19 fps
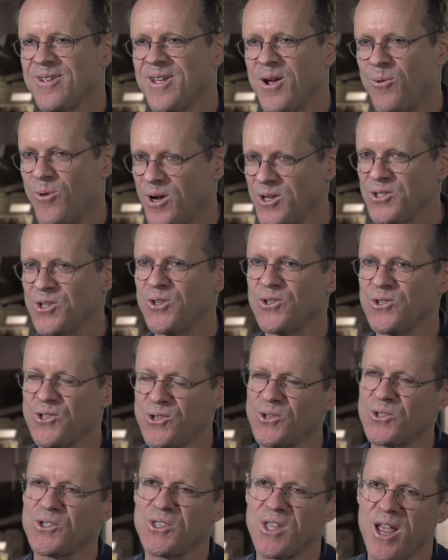It wasn't
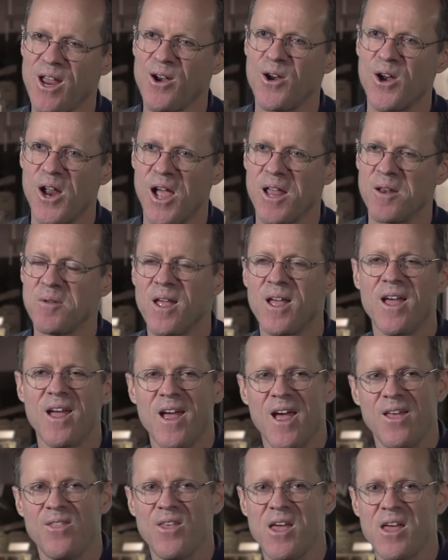search the internet.
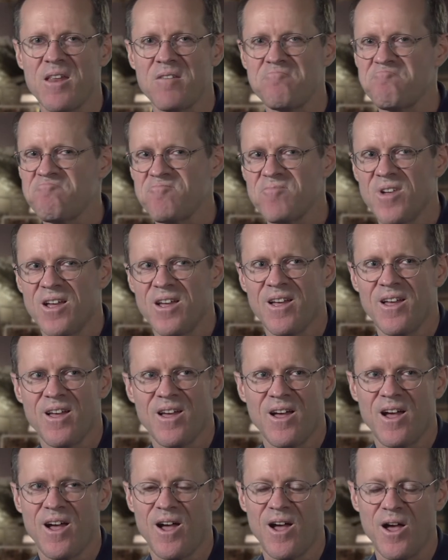And then
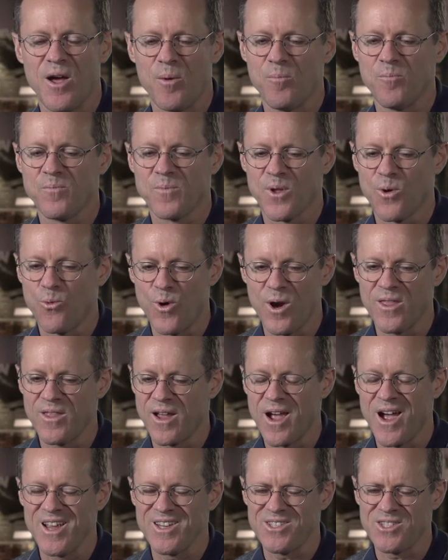one of the
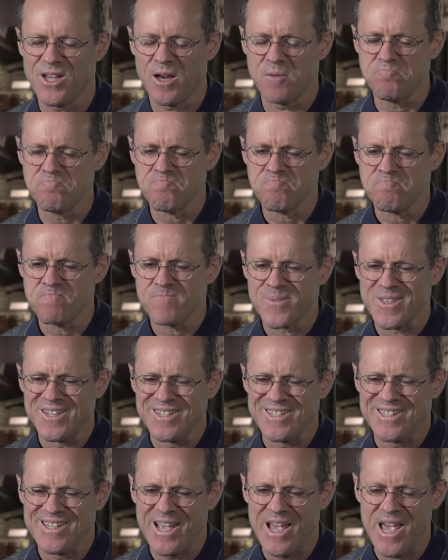guys said,
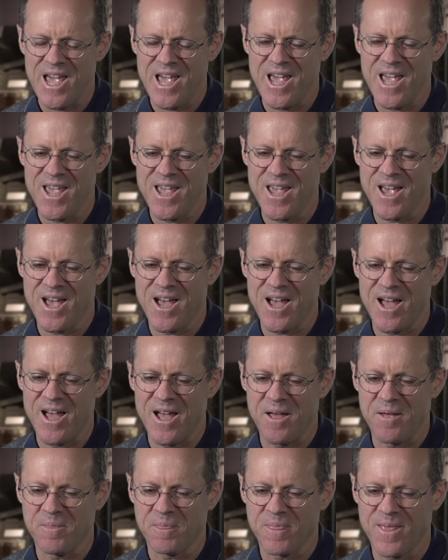hey,
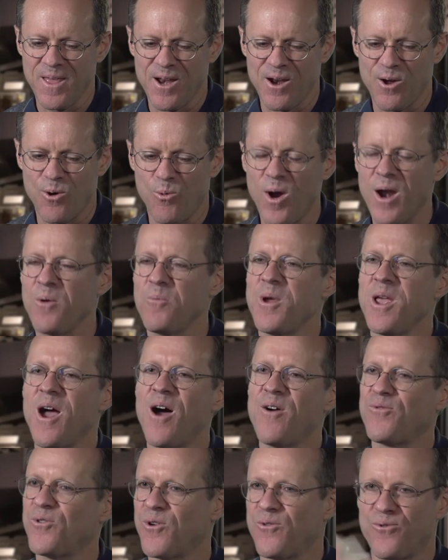why don't we
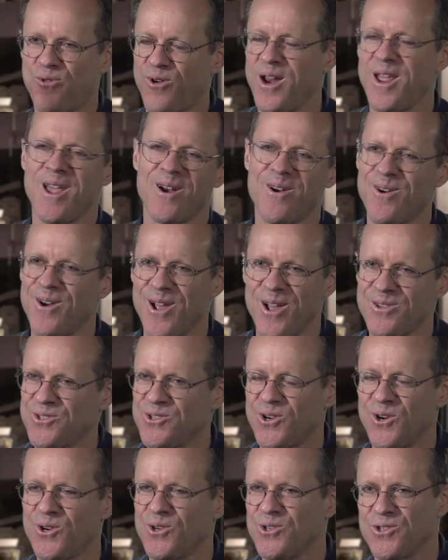offer free internet
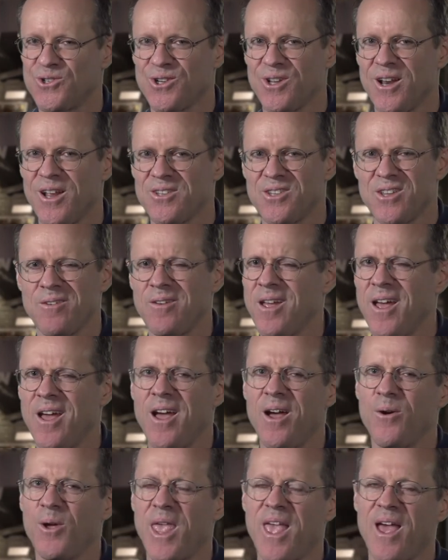search? And I said,
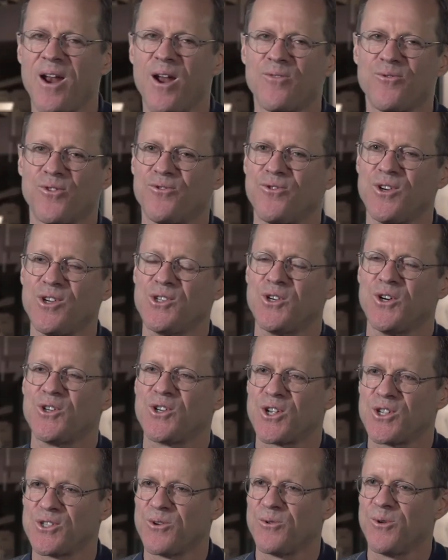no, we can't offer free search
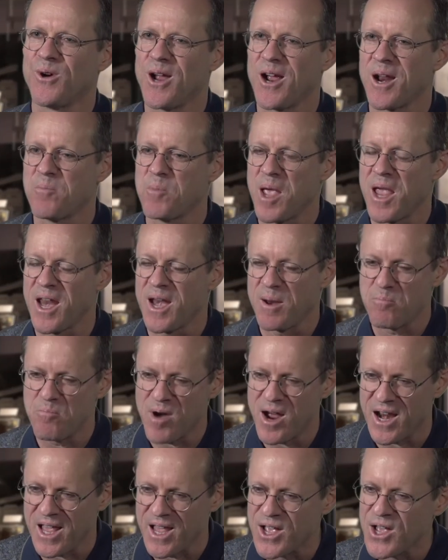because then we're not going to make any
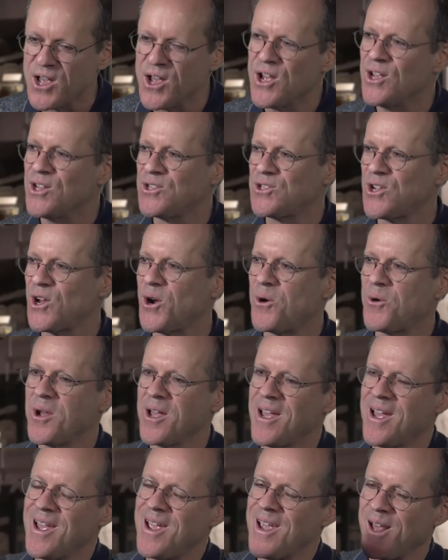money. So
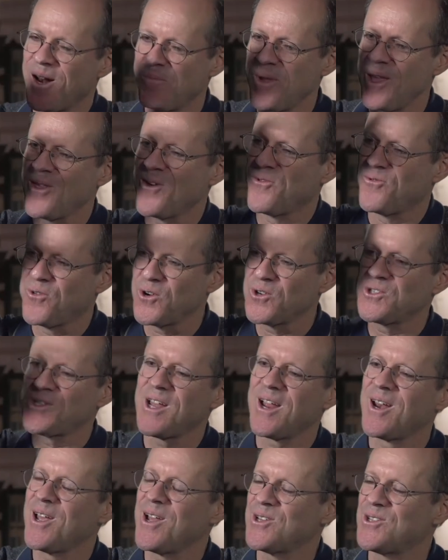it'll be the first
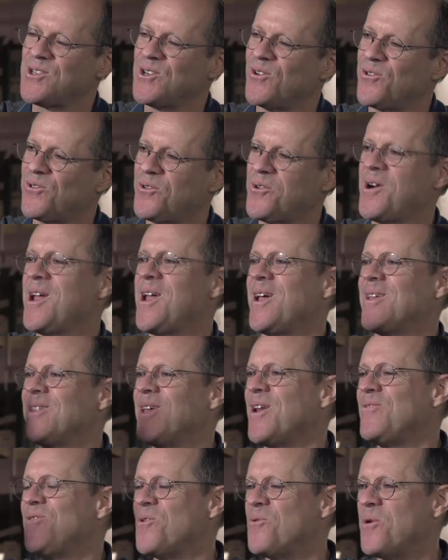10 hits are free, and
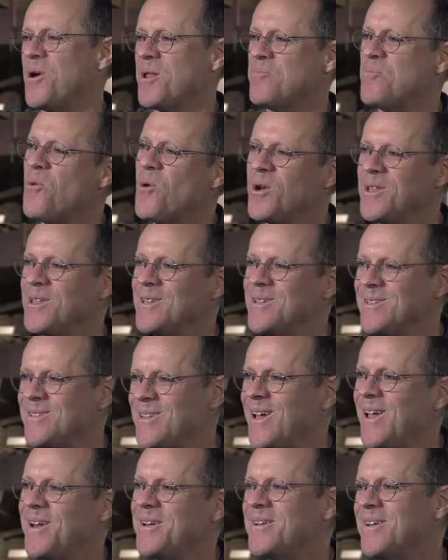then if you wanted more
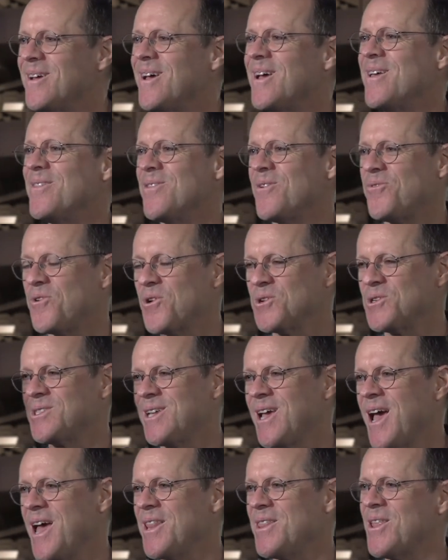than the first
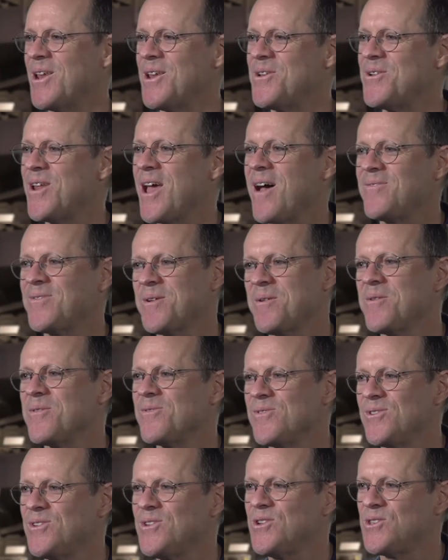10, then you'd have to
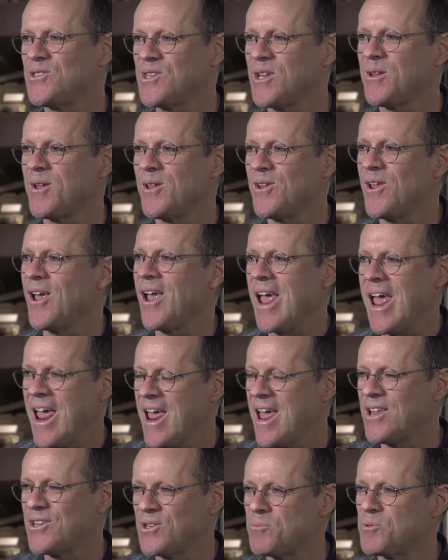
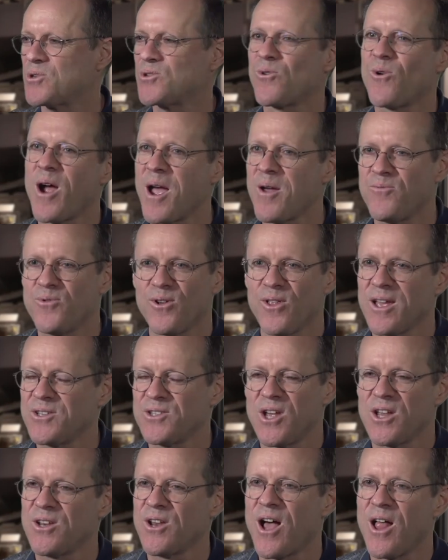subscribe for like
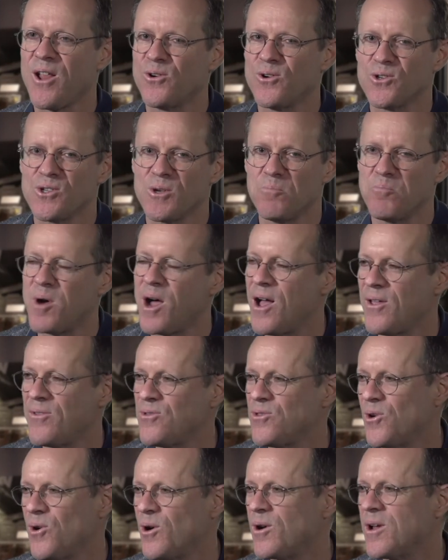$10 a
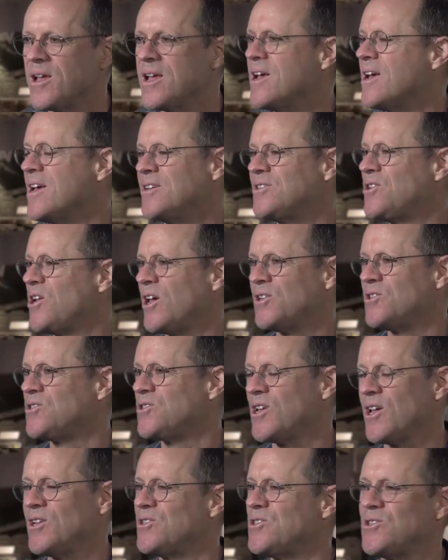month or 10
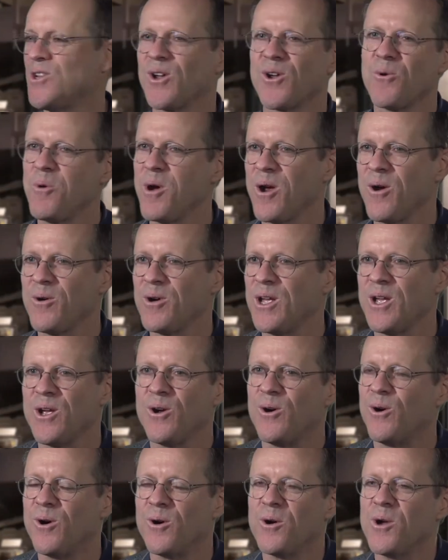cents a query
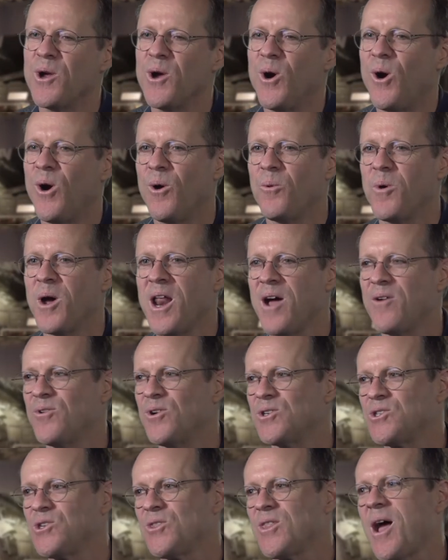or
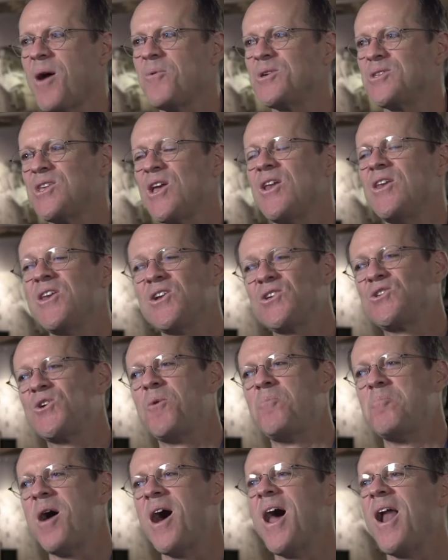whatever. So that was the initial
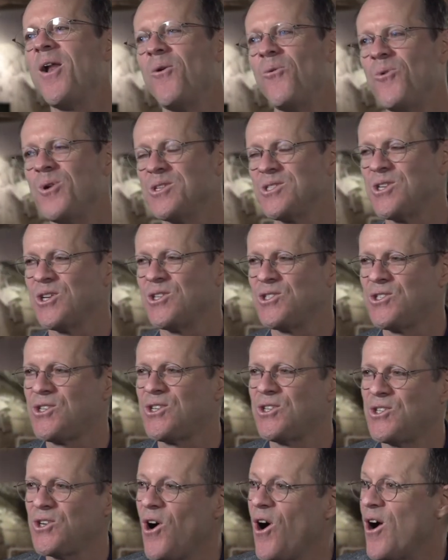model, was to
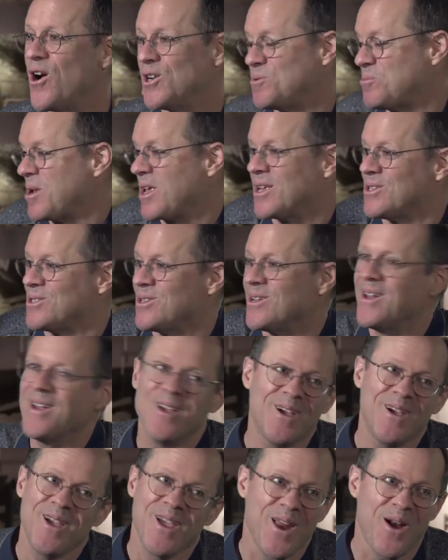charge, because
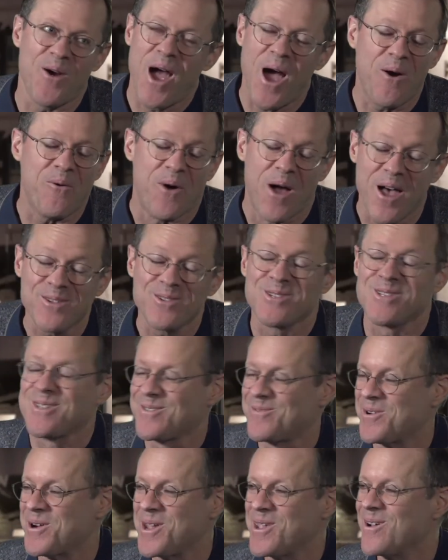how
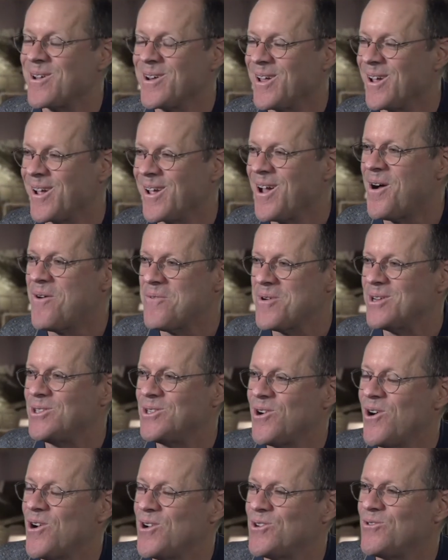else were you going to go and
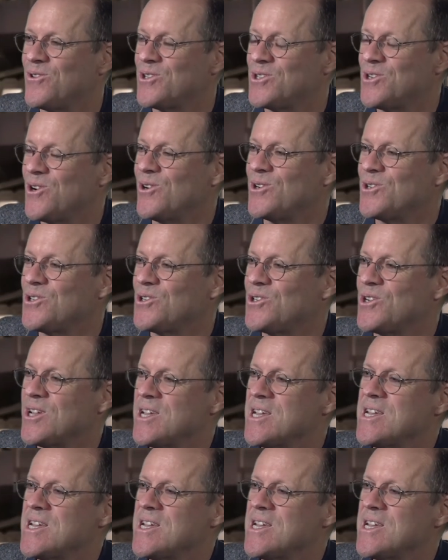charge for search?